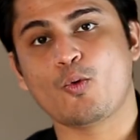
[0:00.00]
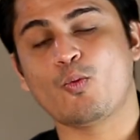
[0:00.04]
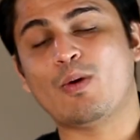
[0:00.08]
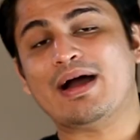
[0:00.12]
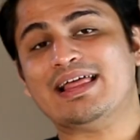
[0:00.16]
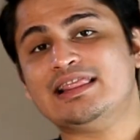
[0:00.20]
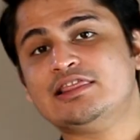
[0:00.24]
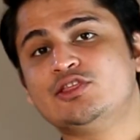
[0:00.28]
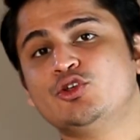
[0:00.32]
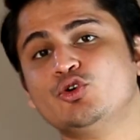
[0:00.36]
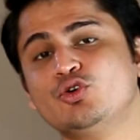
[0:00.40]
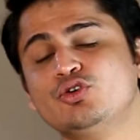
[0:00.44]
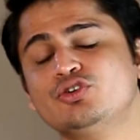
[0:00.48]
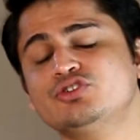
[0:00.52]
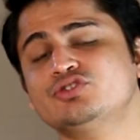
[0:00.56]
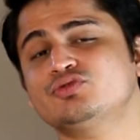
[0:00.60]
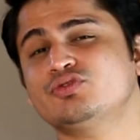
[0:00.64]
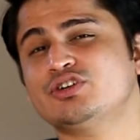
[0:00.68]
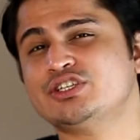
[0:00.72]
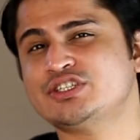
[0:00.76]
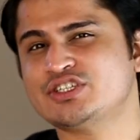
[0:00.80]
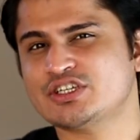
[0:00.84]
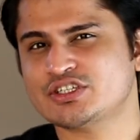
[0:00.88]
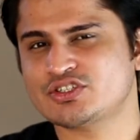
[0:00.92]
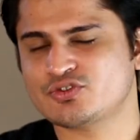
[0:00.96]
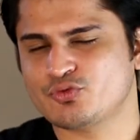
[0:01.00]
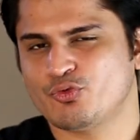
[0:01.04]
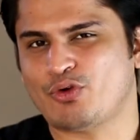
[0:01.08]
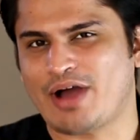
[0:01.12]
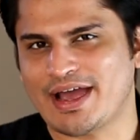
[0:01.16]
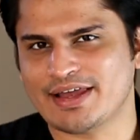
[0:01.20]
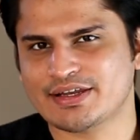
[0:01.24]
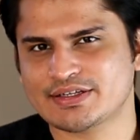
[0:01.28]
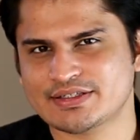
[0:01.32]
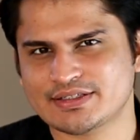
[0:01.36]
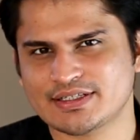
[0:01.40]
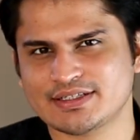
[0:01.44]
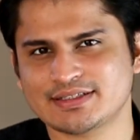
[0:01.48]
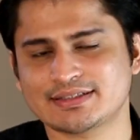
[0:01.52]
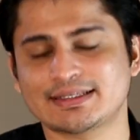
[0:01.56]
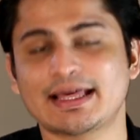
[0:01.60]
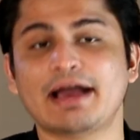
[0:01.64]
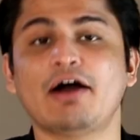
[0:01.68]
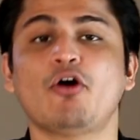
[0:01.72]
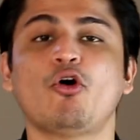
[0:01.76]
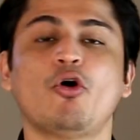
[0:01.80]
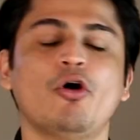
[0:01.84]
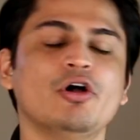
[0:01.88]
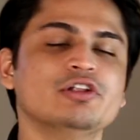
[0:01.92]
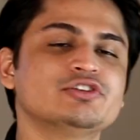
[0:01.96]
While those were just viruses,
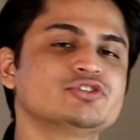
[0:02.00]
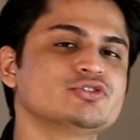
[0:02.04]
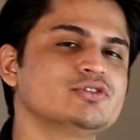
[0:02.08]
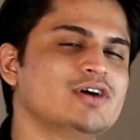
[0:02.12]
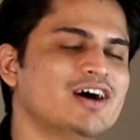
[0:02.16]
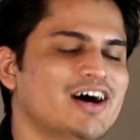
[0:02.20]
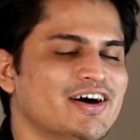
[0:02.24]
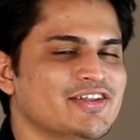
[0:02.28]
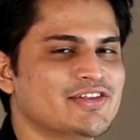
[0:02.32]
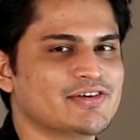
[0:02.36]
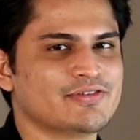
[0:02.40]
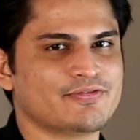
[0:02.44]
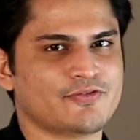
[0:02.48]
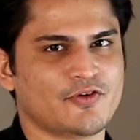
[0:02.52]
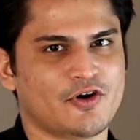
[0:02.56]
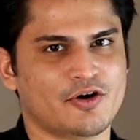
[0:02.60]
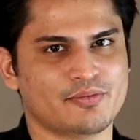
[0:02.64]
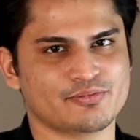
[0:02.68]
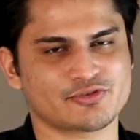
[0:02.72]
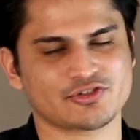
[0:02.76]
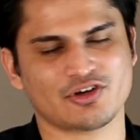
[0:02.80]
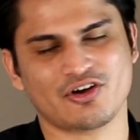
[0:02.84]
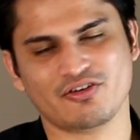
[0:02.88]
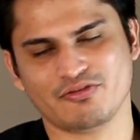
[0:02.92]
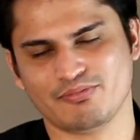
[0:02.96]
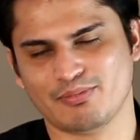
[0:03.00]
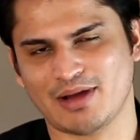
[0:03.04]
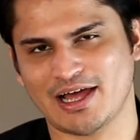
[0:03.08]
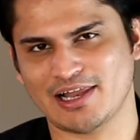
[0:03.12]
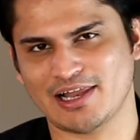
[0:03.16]
there are also other forms of